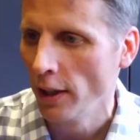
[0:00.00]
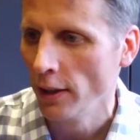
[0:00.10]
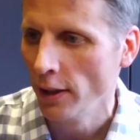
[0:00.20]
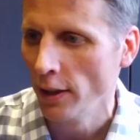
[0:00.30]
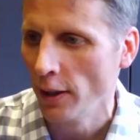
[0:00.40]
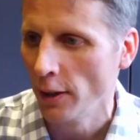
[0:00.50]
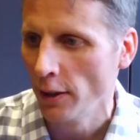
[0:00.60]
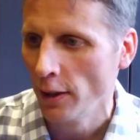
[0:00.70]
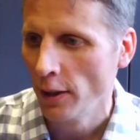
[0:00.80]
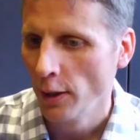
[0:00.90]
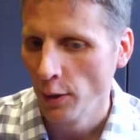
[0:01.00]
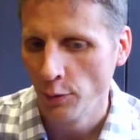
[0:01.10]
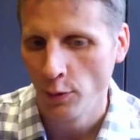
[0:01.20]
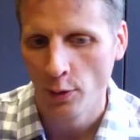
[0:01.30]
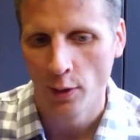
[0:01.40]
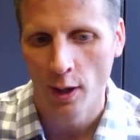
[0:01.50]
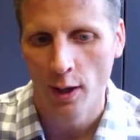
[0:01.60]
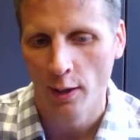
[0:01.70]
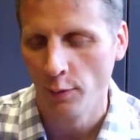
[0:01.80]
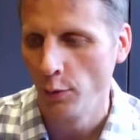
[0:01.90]
And then if you're
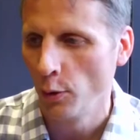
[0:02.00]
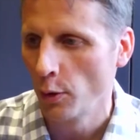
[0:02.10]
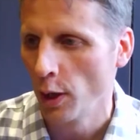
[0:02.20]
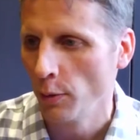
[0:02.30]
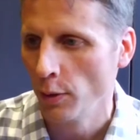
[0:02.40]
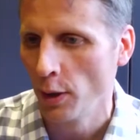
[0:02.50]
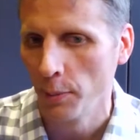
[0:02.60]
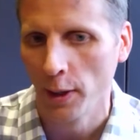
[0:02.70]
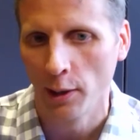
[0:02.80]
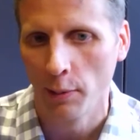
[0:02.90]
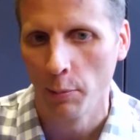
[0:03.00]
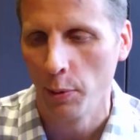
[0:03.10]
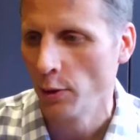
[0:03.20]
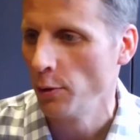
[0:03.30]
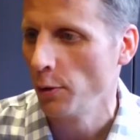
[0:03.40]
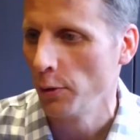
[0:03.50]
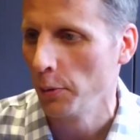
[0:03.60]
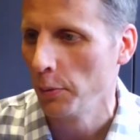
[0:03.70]
okay with it, I might grab a picture or two